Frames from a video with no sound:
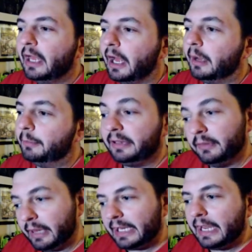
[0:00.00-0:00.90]
uh, but
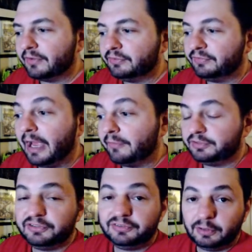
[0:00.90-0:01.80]
they gave us five,
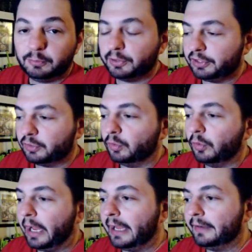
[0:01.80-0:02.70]
which is still pretty cool.
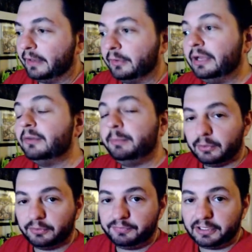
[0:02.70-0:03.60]
And there is a
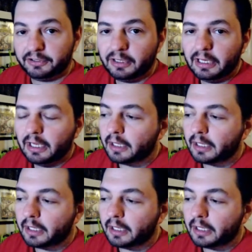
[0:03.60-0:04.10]
build a figure.